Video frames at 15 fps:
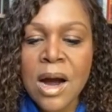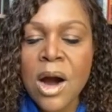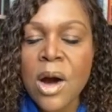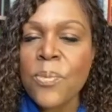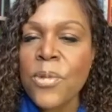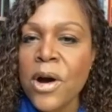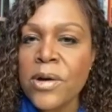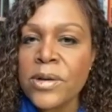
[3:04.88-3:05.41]

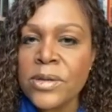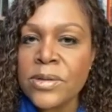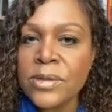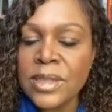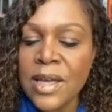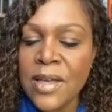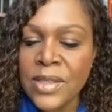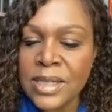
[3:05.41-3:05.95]
our
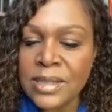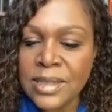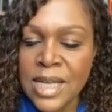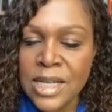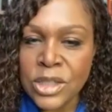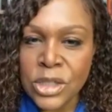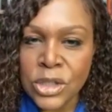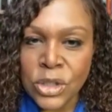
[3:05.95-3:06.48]
partners in the
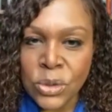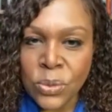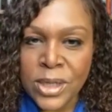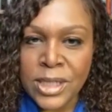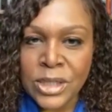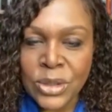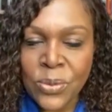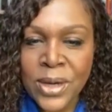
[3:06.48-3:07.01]
Census
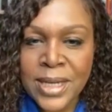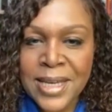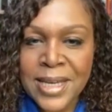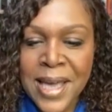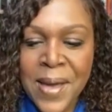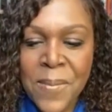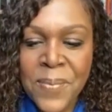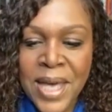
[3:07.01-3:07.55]
2020
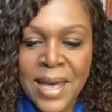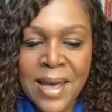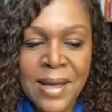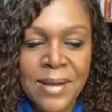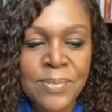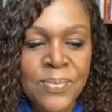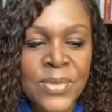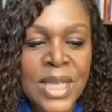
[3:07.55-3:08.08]

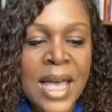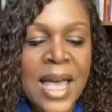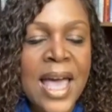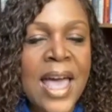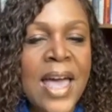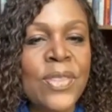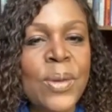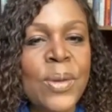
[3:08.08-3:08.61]
campaign,
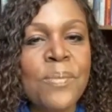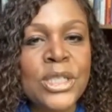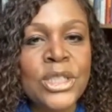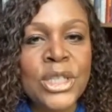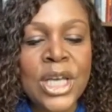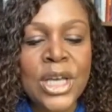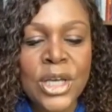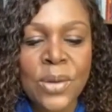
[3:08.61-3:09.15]
and the
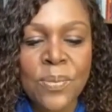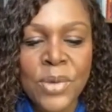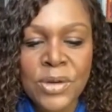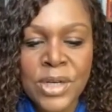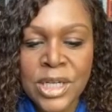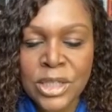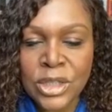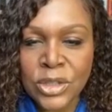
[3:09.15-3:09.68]
Michigan
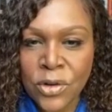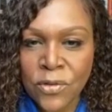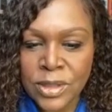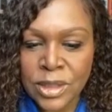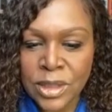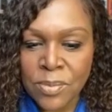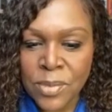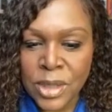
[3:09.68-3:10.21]
Community Service
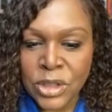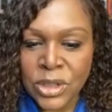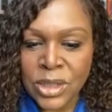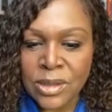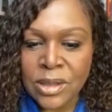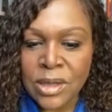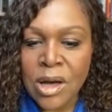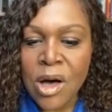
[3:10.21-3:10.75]

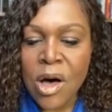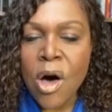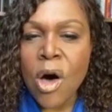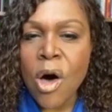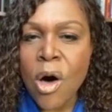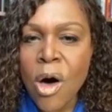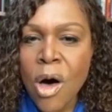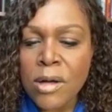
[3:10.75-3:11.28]
Commission,
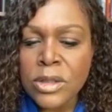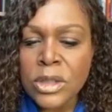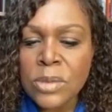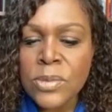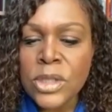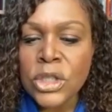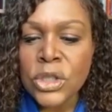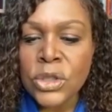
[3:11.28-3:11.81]
all to
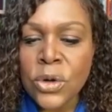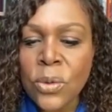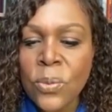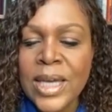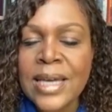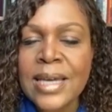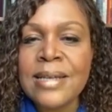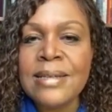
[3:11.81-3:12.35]
be sure
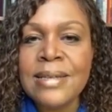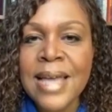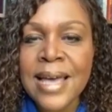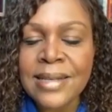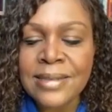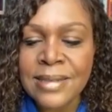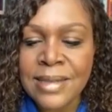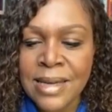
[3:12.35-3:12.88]
we
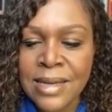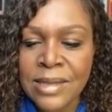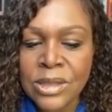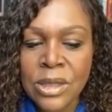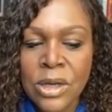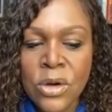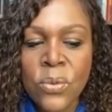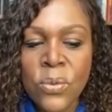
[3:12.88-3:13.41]
connect needs,
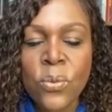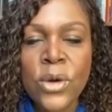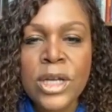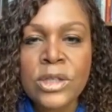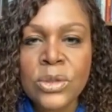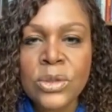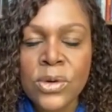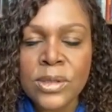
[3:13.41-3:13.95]

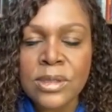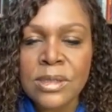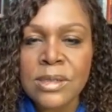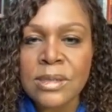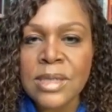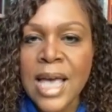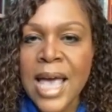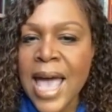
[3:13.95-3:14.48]

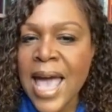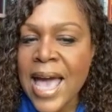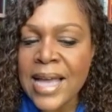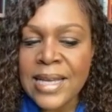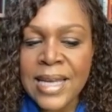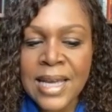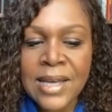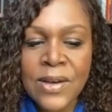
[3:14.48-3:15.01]
resources,
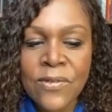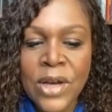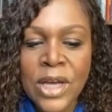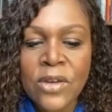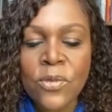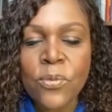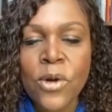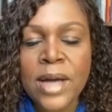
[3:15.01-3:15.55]
and
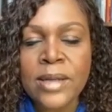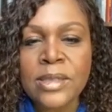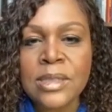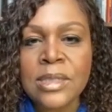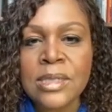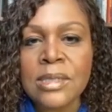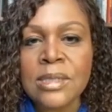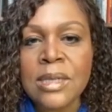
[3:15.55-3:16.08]
innovative
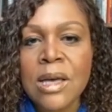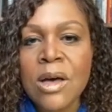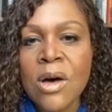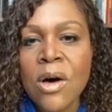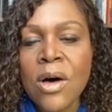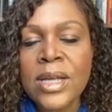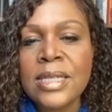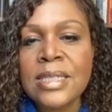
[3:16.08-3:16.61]
practices
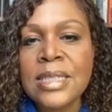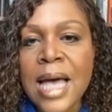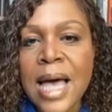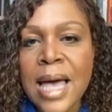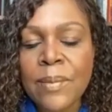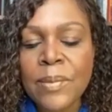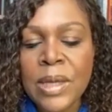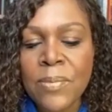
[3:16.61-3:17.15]
on a
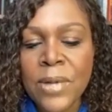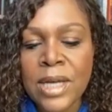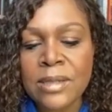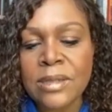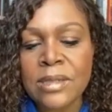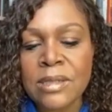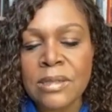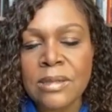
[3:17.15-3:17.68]
timely
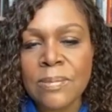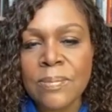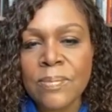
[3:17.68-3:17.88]
basis.